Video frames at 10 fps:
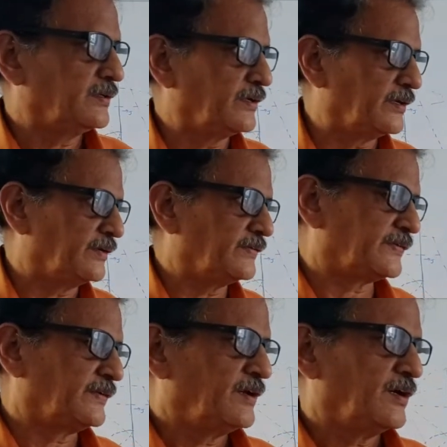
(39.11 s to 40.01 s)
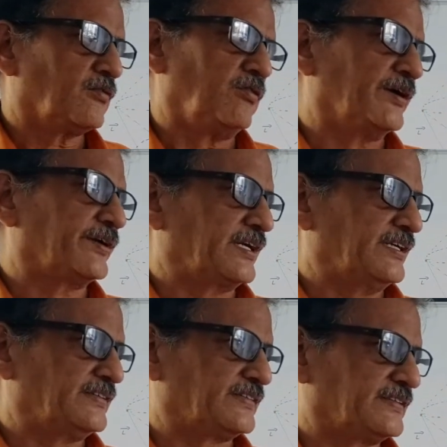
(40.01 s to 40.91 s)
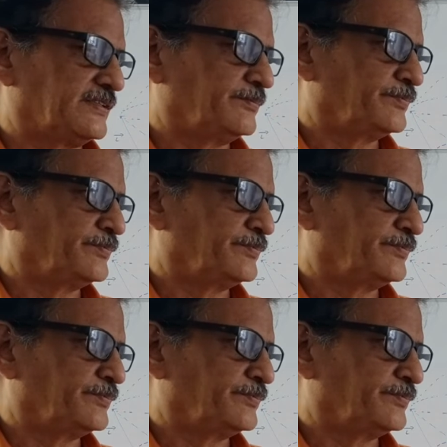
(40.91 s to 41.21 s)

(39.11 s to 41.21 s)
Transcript: is quantized.